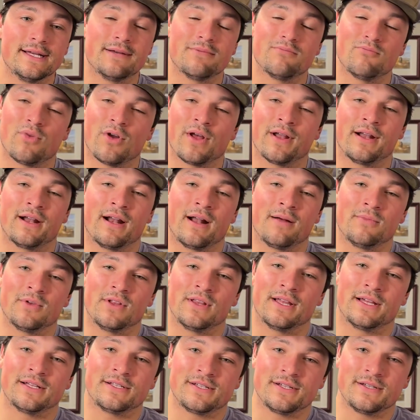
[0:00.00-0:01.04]
Brendan, I'm going to
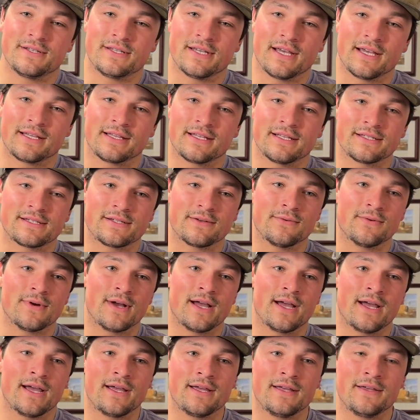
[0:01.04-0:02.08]
let you take this
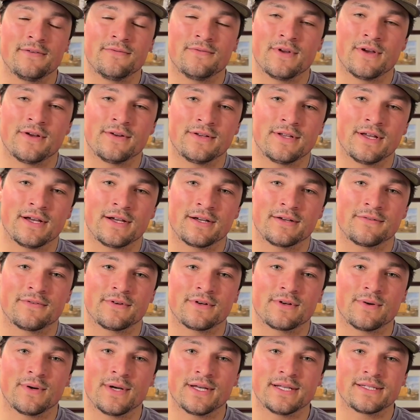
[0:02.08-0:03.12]
away. You've known Doug for
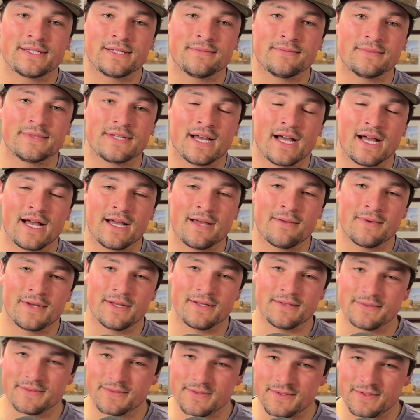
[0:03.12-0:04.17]
quite some time,
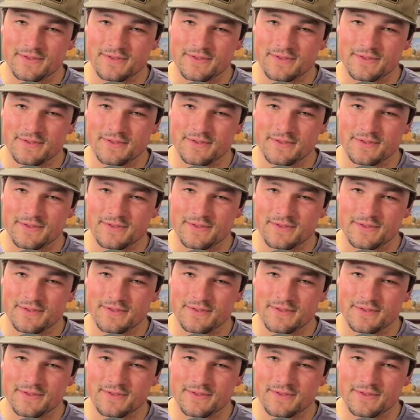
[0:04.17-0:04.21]
and